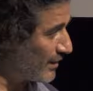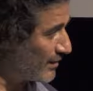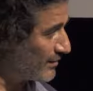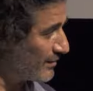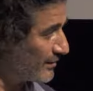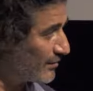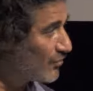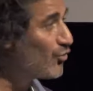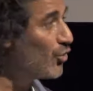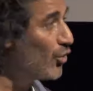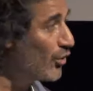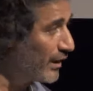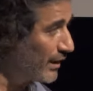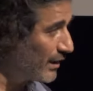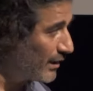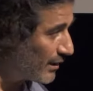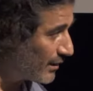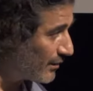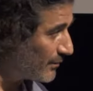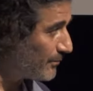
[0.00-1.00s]

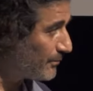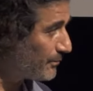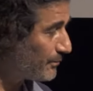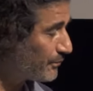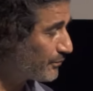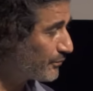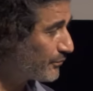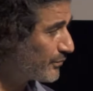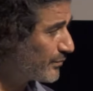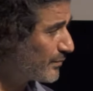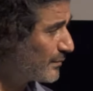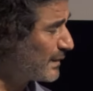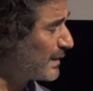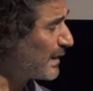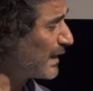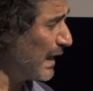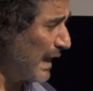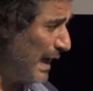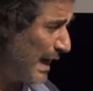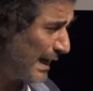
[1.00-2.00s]
2003 and
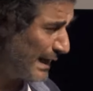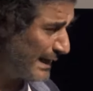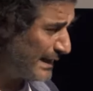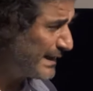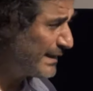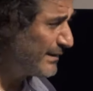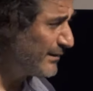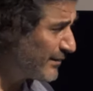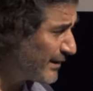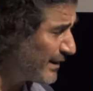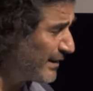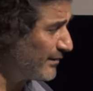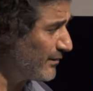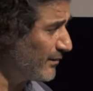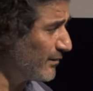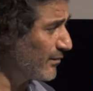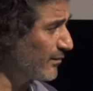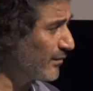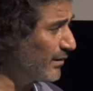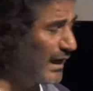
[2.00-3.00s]
the years
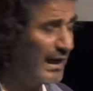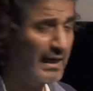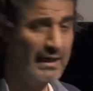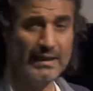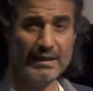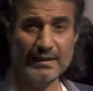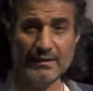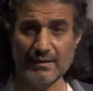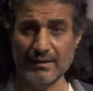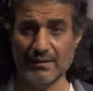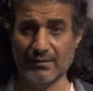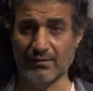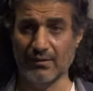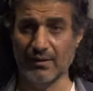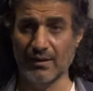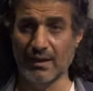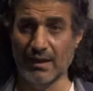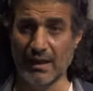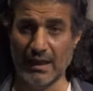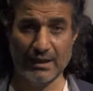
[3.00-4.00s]
after was,
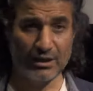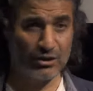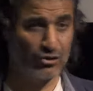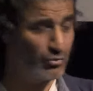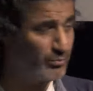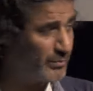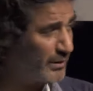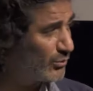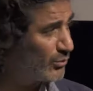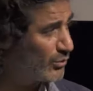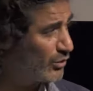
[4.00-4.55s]
as you know,